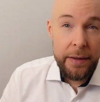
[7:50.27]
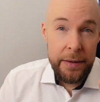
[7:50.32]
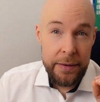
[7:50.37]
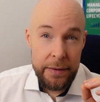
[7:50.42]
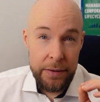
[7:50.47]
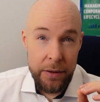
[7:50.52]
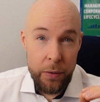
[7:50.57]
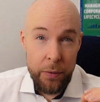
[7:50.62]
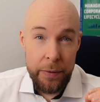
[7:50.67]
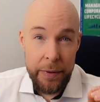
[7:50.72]

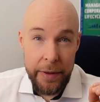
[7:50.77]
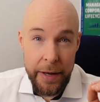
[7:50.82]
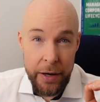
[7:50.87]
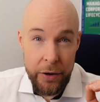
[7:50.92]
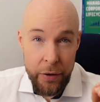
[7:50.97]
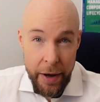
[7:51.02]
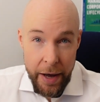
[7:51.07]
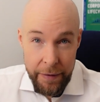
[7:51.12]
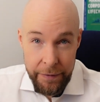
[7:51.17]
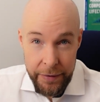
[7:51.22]
So there
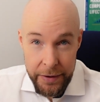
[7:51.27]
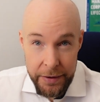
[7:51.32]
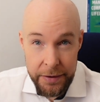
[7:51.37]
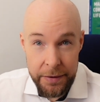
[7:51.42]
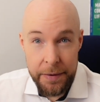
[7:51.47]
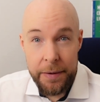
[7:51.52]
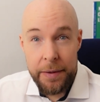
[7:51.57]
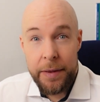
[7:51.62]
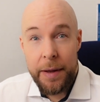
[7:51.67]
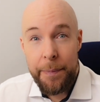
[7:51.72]
you have it,
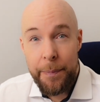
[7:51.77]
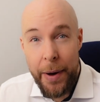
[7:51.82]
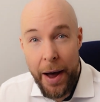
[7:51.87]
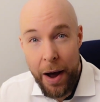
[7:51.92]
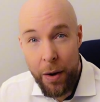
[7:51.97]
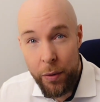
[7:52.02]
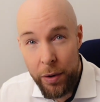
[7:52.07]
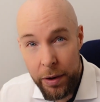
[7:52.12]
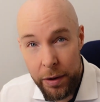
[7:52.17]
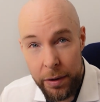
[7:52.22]
the
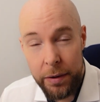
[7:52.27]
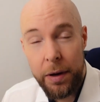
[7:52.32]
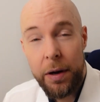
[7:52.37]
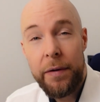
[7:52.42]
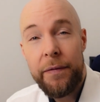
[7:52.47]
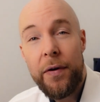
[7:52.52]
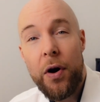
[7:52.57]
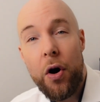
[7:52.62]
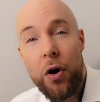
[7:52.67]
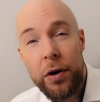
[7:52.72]
power
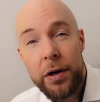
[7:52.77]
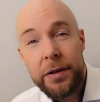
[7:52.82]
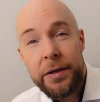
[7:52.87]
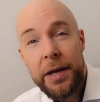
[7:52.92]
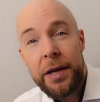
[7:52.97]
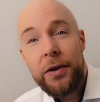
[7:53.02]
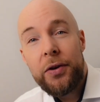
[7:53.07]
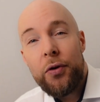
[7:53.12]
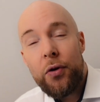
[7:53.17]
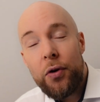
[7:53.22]
of
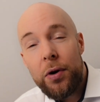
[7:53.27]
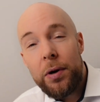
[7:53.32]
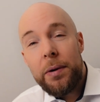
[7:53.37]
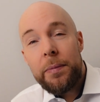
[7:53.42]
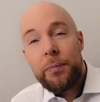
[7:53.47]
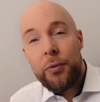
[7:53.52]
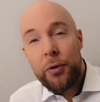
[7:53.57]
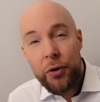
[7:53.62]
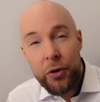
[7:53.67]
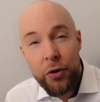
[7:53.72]
auditing your
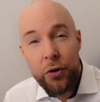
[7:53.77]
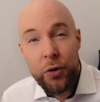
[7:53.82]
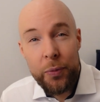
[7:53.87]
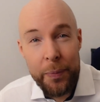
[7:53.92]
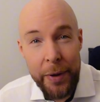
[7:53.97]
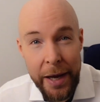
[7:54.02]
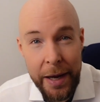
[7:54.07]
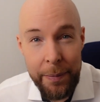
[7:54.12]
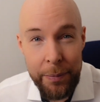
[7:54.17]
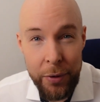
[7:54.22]

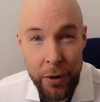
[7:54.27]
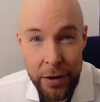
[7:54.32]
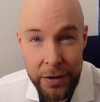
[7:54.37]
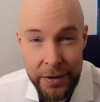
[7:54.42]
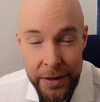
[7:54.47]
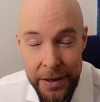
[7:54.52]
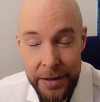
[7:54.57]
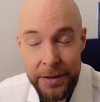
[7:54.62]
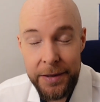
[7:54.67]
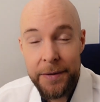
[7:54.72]
procure-to-pay
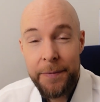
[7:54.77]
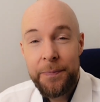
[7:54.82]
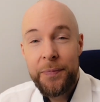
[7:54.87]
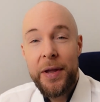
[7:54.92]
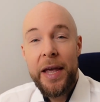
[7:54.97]
process.